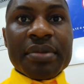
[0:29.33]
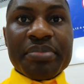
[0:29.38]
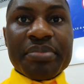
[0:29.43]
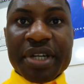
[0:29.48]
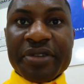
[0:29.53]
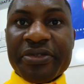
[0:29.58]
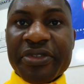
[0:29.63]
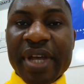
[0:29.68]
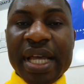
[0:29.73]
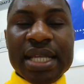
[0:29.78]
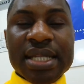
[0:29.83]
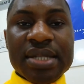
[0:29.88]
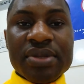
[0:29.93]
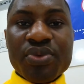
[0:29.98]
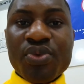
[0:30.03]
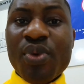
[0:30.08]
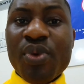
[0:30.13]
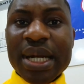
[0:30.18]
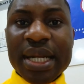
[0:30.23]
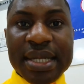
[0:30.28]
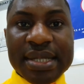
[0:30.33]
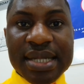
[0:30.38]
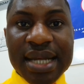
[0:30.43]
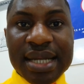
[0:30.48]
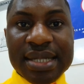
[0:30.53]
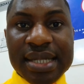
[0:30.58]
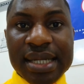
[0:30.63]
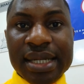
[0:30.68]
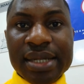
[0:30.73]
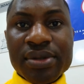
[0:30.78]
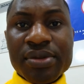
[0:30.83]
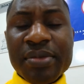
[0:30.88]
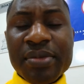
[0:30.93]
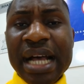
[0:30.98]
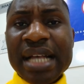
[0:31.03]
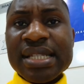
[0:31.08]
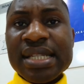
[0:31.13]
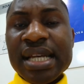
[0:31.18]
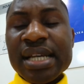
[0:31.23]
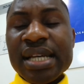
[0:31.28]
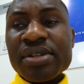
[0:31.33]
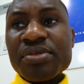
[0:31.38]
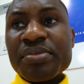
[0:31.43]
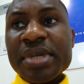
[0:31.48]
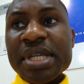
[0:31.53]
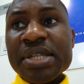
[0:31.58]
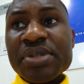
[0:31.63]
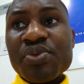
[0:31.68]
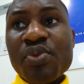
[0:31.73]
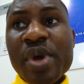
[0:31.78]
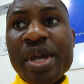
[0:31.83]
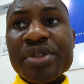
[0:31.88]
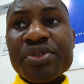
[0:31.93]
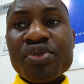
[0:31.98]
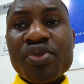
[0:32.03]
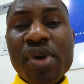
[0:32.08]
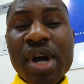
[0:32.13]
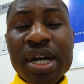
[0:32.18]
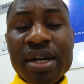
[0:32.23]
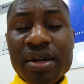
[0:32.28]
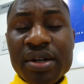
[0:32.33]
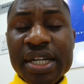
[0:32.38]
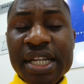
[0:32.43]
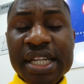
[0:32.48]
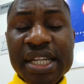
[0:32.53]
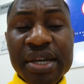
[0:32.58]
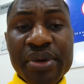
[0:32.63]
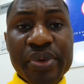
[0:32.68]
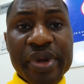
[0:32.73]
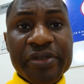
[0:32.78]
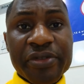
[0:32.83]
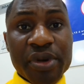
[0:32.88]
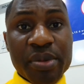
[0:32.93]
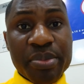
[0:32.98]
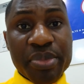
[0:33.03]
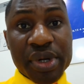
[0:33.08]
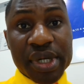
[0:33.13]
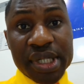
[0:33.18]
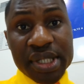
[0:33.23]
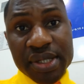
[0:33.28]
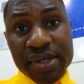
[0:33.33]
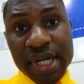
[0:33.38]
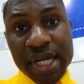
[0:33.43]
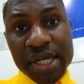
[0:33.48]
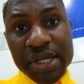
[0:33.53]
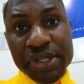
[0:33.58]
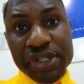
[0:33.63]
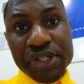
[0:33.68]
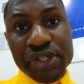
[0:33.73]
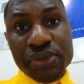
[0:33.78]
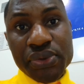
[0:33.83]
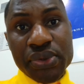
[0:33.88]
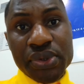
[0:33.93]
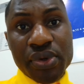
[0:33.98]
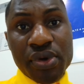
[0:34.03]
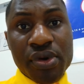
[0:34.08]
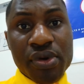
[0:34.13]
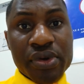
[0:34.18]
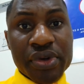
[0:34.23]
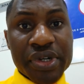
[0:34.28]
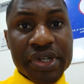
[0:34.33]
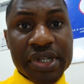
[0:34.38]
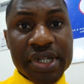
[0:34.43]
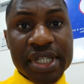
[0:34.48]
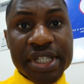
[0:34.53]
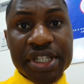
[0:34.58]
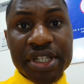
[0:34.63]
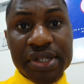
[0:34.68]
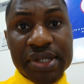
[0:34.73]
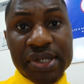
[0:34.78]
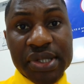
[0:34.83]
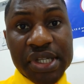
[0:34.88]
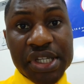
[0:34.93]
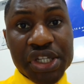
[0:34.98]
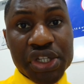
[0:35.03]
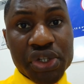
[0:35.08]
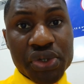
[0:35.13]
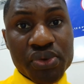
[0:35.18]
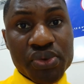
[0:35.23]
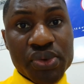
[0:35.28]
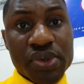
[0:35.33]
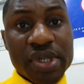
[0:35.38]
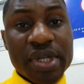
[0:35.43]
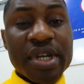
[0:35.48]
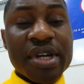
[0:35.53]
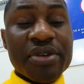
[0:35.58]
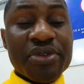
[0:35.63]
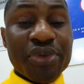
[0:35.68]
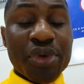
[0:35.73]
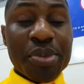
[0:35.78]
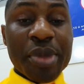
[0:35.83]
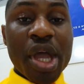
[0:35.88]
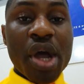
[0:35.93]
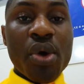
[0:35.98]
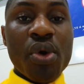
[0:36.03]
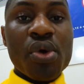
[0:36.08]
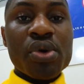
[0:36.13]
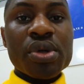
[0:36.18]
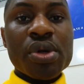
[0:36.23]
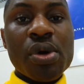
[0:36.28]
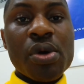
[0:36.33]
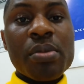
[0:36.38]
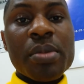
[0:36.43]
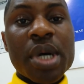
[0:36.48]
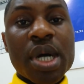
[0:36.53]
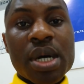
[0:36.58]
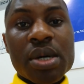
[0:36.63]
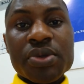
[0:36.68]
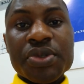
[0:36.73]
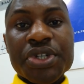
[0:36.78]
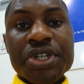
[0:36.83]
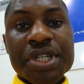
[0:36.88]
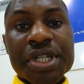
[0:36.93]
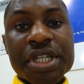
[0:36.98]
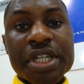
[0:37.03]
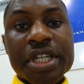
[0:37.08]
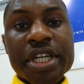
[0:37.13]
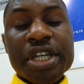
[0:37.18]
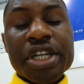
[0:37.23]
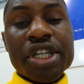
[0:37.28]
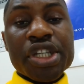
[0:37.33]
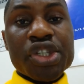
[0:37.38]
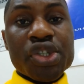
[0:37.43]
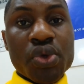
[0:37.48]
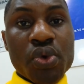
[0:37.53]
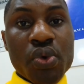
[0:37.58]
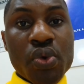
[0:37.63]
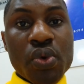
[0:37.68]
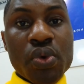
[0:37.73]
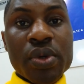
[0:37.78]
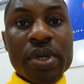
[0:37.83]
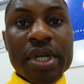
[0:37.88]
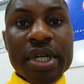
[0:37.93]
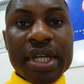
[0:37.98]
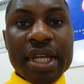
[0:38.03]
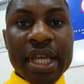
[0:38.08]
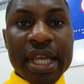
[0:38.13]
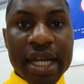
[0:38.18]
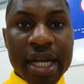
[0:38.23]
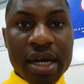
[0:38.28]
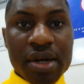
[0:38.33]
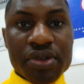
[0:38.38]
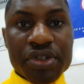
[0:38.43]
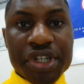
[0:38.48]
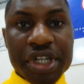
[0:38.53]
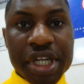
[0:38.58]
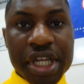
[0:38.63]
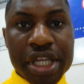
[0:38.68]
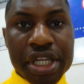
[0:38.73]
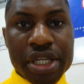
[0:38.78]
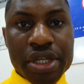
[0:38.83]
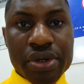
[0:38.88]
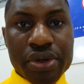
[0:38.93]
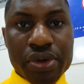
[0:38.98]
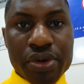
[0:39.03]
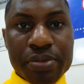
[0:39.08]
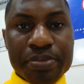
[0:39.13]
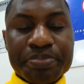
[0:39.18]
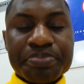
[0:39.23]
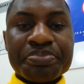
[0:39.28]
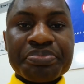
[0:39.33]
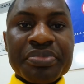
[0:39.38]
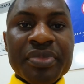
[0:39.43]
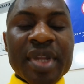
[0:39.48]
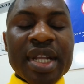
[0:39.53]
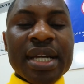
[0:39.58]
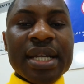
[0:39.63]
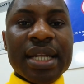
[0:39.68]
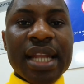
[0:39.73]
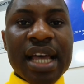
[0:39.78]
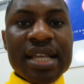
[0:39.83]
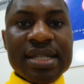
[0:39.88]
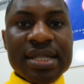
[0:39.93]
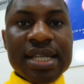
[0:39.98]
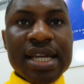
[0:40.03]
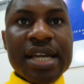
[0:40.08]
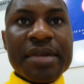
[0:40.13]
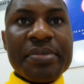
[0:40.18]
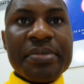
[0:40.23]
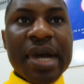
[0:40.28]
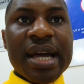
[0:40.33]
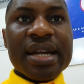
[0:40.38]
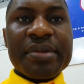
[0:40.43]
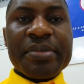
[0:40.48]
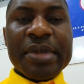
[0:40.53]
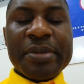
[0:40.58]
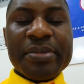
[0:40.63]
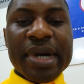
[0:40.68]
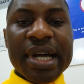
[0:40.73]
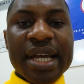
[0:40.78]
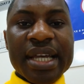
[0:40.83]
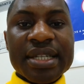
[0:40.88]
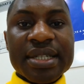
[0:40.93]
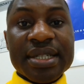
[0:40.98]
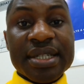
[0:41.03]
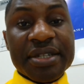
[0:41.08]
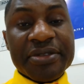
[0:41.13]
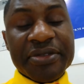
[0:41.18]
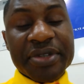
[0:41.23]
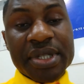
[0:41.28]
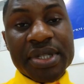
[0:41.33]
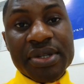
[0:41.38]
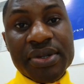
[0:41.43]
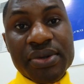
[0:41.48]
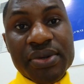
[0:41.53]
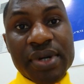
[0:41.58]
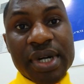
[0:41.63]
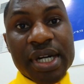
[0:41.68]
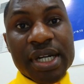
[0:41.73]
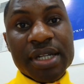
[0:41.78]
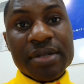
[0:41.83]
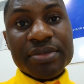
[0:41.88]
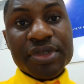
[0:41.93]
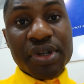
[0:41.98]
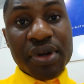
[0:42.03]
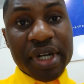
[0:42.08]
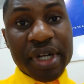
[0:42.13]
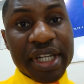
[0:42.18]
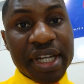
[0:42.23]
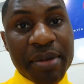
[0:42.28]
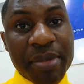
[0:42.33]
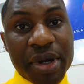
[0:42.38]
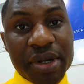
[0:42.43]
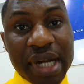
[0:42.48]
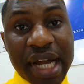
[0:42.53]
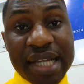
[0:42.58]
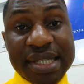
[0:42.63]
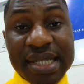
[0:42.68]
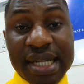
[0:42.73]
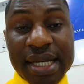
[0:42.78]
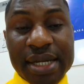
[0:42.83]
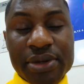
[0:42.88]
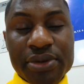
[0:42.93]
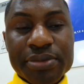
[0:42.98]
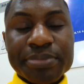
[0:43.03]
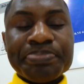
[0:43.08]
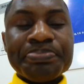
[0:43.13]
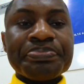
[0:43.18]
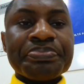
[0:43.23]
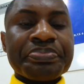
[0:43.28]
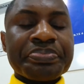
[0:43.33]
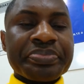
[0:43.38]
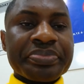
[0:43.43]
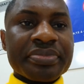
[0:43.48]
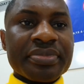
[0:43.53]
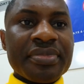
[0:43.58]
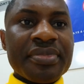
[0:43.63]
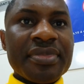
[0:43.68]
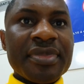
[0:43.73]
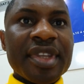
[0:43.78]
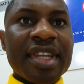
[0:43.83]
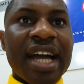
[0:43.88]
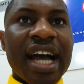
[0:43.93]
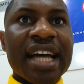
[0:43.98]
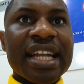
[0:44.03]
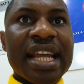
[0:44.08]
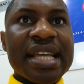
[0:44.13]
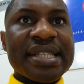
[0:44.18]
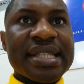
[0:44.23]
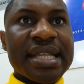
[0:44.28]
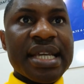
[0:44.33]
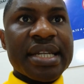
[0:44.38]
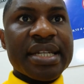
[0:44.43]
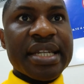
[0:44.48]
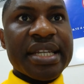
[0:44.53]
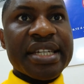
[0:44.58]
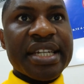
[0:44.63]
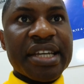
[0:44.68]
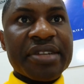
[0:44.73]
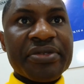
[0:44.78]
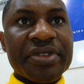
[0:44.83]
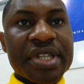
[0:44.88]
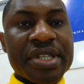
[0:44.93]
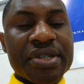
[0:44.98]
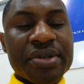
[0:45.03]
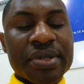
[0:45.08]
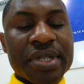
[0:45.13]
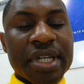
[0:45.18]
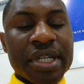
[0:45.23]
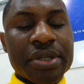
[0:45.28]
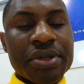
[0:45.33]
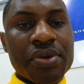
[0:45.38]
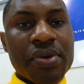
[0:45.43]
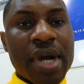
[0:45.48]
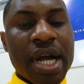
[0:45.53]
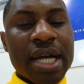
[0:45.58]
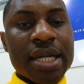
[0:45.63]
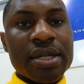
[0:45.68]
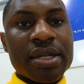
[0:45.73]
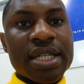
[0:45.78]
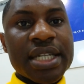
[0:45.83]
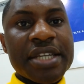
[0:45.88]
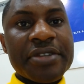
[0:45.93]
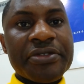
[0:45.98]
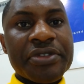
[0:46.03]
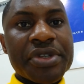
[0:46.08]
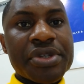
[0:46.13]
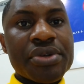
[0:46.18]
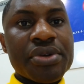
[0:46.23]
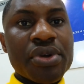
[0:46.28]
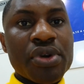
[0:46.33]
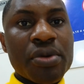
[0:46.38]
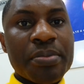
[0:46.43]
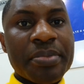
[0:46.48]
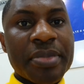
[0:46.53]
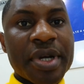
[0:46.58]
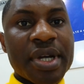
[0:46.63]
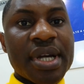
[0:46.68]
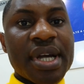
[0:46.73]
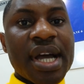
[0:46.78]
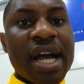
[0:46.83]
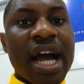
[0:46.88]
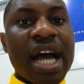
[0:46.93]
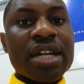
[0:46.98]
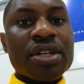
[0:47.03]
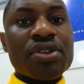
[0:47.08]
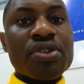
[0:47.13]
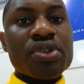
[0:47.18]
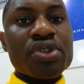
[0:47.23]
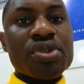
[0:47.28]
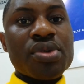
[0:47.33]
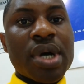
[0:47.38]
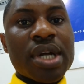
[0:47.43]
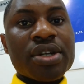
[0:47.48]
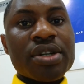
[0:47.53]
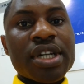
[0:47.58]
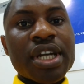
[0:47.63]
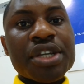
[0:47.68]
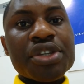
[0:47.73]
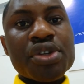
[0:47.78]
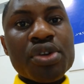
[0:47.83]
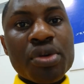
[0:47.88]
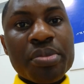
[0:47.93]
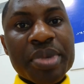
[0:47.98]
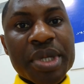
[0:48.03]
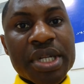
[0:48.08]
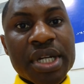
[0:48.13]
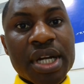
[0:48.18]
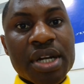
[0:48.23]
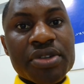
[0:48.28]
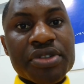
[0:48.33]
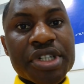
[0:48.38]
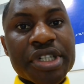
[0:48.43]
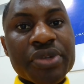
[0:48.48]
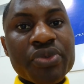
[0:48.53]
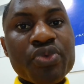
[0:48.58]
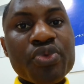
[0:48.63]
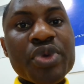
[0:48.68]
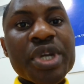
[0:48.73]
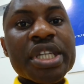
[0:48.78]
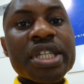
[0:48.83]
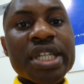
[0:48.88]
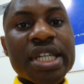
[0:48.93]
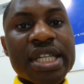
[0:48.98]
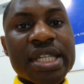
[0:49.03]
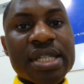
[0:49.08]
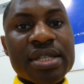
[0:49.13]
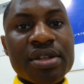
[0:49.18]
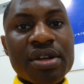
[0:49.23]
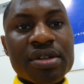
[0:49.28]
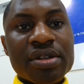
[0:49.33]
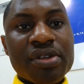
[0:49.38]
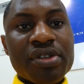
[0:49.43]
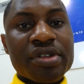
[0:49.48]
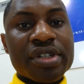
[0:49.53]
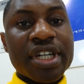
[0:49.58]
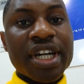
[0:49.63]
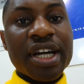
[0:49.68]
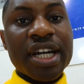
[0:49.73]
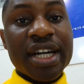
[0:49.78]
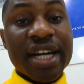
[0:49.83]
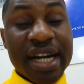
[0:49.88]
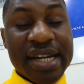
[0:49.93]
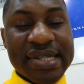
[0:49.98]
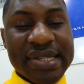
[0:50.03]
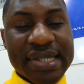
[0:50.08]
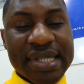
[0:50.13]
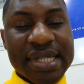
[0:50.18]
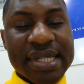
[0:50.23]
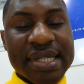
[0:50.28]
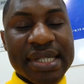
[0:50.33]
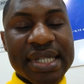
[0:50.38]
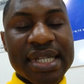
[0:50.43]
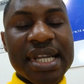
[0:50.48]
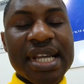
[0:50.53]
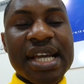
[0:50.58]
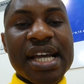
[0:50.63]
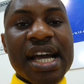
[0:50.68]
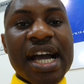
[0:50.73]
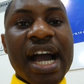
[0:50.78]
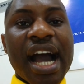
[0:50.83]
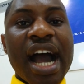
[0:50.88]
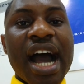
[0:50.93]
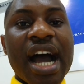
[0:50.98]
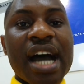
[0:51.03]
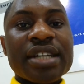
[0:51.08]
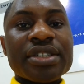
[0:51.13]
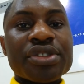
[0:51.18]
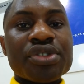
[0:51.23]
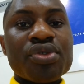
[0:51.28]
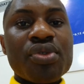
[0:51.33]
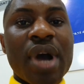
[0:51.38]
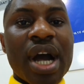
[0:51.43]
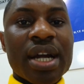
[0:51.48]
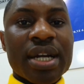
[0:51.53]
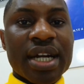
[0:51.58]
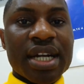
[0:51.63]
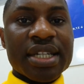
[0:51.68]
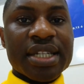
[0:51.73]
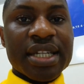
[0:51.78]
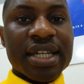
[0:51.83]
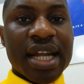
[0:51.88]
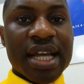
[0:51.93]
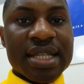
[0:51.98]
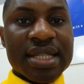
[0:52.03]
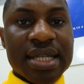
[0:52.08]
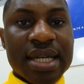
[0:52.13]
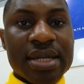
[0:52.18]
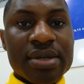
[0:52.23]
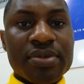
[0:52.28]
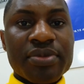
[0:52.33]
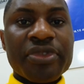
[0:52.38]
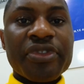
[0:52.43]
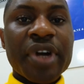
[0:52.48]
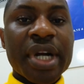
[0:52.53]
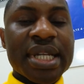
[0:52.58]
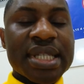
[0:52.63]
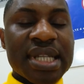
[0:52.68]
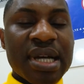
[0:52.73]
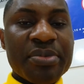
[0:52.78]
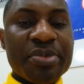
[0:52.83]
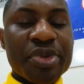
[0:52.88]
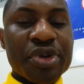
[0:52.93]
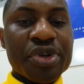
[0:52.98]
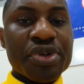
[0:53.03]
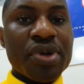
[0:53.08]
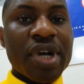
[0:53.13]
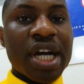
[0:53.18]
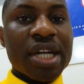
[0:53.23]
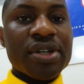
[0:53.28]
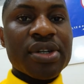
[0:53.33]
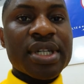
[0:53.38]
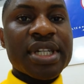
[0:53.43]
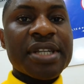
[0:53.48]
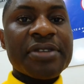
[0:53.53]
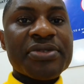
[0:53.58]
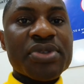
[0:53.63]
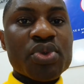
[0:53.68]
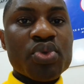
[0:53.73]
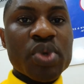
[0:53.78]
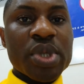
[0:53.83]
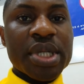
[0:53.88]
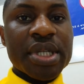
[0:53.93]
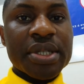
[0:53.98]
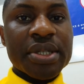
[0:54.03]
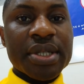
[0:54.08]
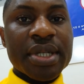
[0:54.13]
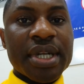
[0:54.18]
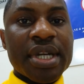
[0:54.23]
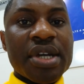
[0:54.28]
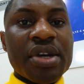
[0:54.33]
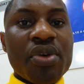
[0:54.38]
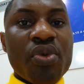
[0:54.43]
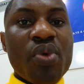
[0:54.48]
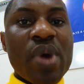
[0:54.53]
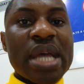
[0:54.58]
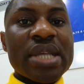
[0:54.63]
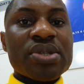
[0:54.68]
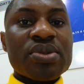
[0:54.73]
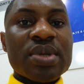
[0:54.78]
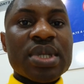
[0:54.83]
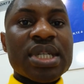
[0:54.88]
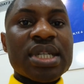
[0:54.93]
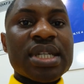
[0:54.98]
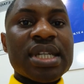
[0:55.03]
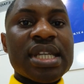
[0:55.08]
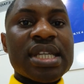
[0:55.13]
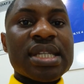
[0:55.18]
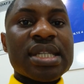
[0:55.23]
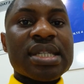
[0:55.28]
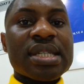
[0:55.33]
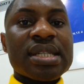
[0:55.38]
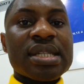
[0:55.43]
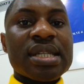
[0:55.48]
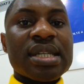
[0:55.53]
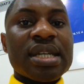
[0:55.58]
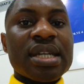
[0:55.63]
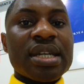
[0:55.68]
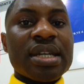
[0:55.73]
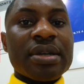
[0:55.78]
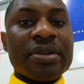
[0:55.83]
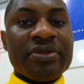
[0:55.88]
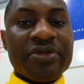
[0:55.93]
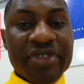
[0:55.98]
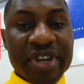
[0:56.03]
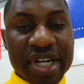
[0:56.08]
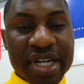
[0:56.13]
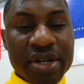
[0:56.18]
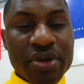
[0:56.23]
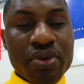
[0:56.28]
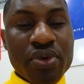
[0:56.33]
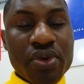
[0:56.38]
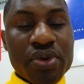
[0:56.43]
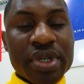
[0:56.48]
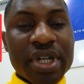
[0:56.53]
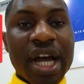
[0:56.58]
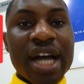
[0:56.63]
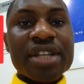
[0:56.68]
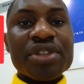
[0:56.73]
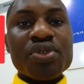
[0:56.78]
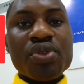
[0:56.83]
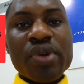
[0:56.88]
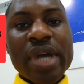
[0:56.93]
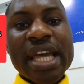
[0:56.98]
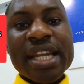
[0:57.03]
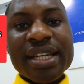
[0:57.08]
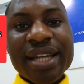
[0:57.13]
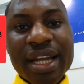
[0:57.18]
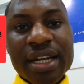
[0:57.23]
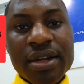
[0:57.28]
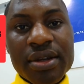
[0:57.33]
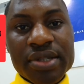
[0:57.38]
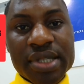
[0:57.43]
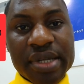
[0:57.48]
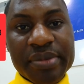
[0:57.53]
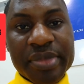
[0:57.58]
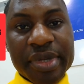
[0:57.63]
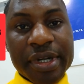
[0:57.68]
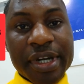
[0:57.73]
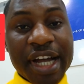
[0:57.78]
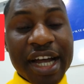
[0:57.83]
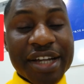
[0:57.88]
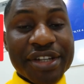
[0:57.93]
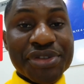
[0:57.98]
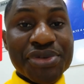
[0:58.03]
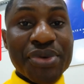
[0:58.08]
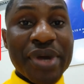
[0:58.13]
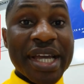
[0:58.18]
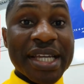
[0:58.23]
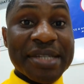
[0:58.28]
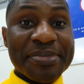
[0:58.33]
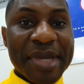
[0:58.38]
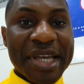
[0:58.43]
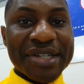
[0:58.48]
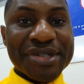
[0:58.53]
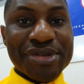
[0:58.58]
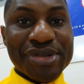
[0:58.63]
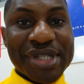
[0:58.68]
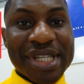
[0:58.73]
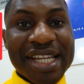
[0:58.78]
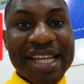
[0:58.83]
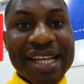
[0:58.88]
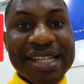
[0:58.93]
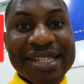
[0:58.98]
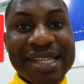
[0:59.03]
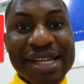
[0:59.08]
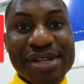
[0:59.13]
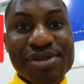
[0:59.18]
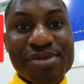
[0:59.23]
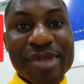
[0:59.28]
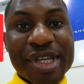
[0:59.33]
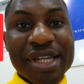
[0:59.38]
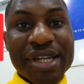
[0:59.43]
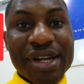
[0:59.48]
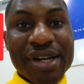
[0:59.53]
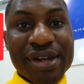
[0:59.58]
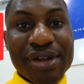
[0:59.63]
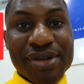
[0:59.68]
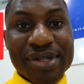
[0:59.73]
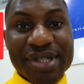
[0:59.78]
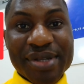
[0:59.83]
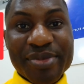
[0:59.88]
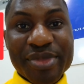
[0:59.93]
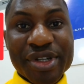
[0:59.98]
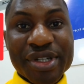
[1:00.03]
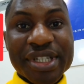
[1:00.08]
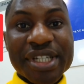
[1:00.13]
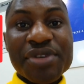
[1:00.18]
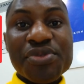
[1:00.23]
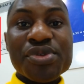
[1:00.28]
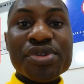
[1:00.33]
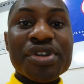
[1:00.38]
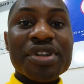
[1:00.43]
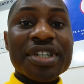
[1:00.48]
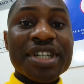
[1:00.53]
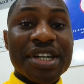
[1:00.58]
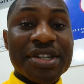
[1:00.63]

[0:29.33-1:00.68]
But first, what is asylum? Asylum is when you are running away from political issues or religious issues from your own home country to a country in Europe. Last time, I remember I did a video um, talking about asylum, and I said in that video that you cannot leave Europe and go to another European country which is not under crisis and you are granted asylum. For example, you cannot leave Sweden, where Sweden is very good, and you enter Luxembourg and you expect to seek asylum in Luxembourg. They will not